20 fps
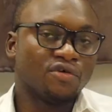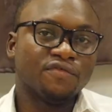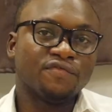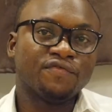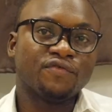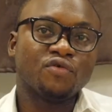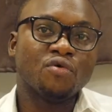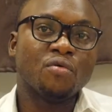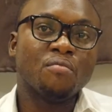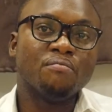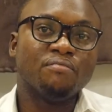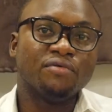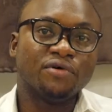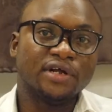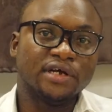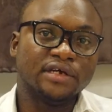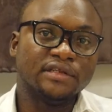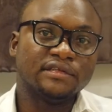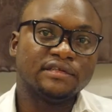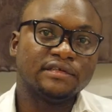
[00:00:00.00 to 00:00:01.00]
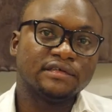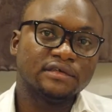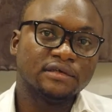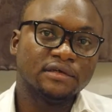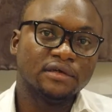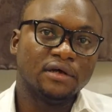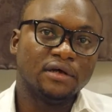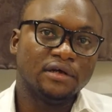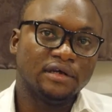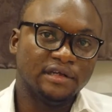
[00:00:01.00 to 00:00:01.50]
of component
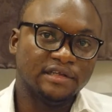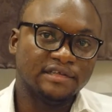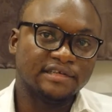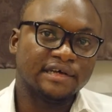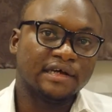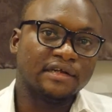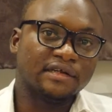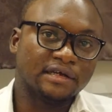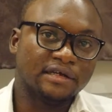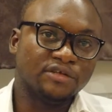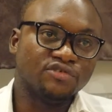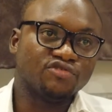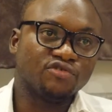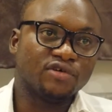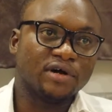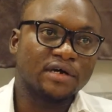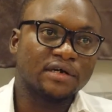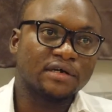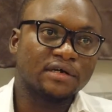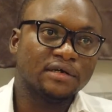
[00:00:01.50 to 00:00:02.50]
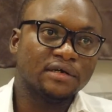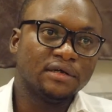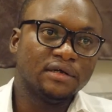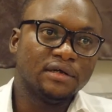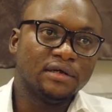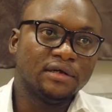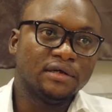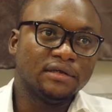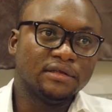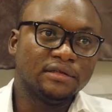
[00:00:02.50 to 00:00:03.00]
inside Kintrack
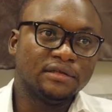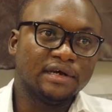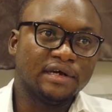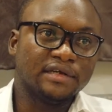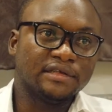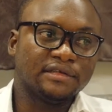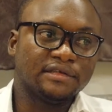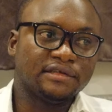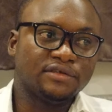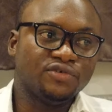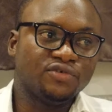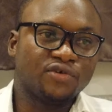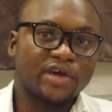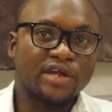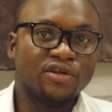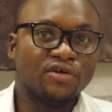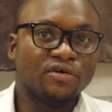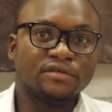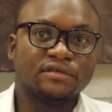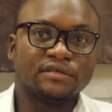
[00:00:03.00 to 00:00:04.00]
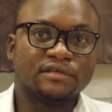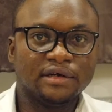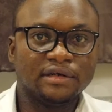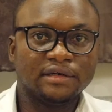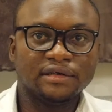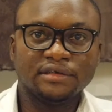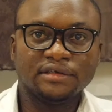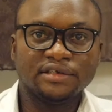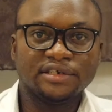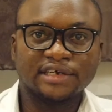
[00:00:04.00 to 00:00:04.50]
that you cannot
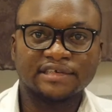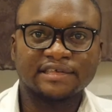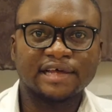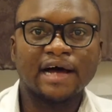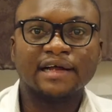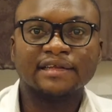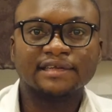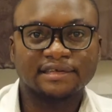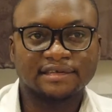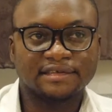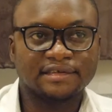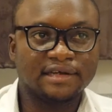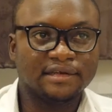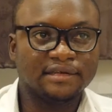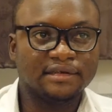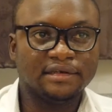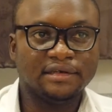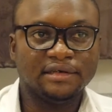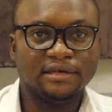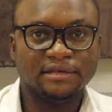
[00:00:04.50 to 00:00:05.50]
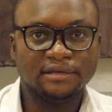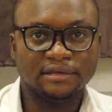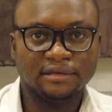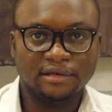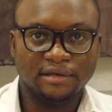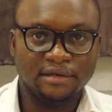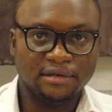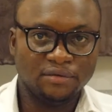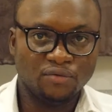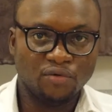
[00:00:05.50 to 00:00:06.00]
just understand
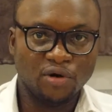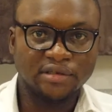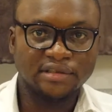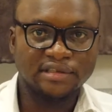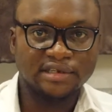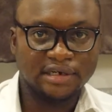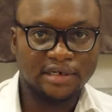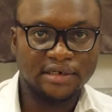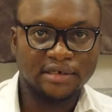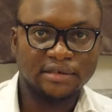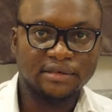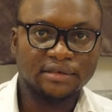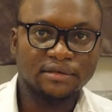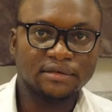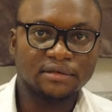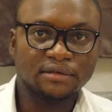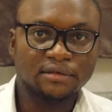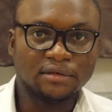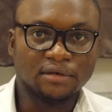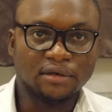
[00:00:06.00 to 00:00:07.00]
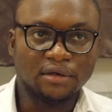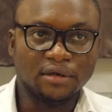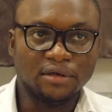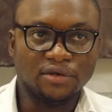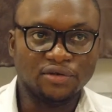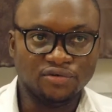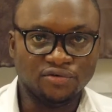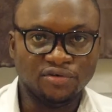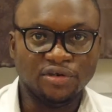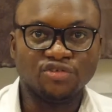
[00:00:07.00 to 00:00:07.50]
in one day.
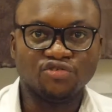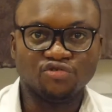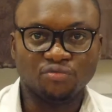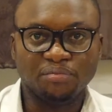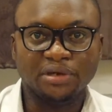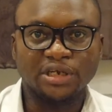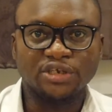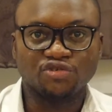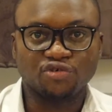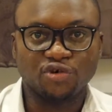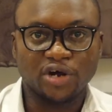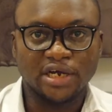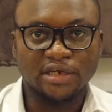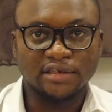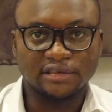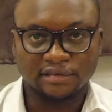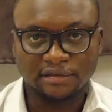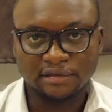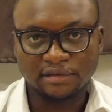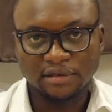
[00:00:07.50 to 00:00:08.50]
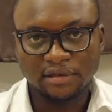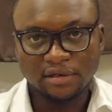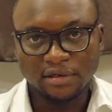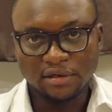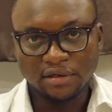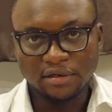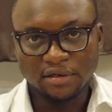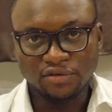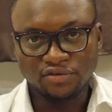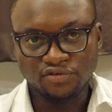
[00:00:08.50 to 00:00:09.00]
You need to be trained
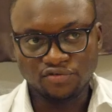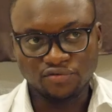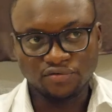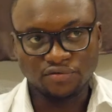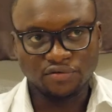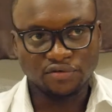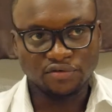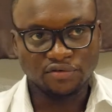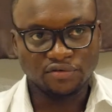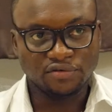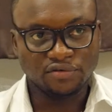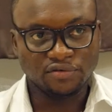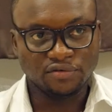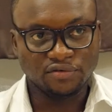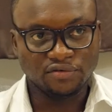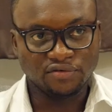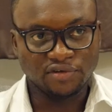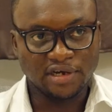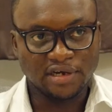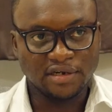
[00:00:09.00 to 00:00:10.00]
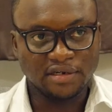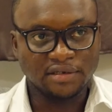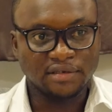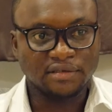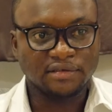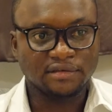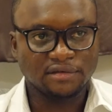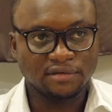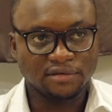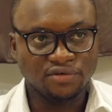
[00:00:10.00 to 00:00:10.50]
to get
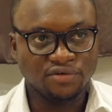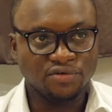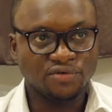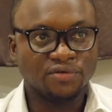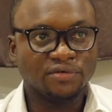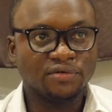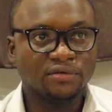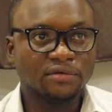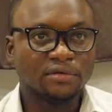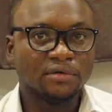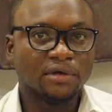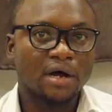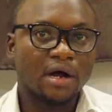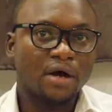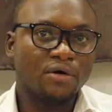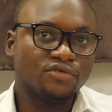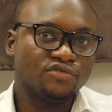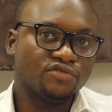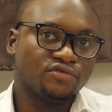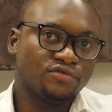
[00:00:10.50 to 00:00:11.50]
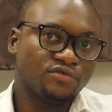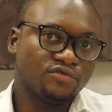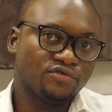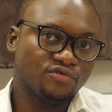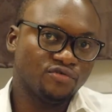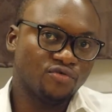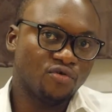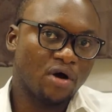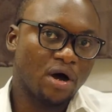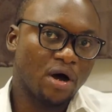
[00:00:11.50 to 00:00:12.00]
it, you know, how
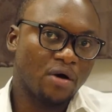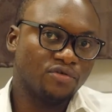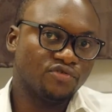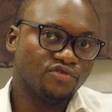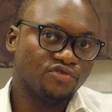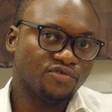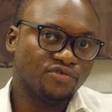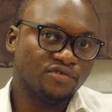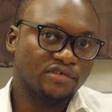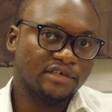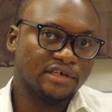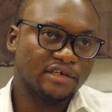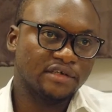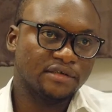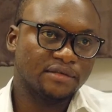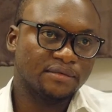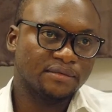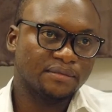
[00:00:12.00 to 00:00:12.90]
to know how to use it.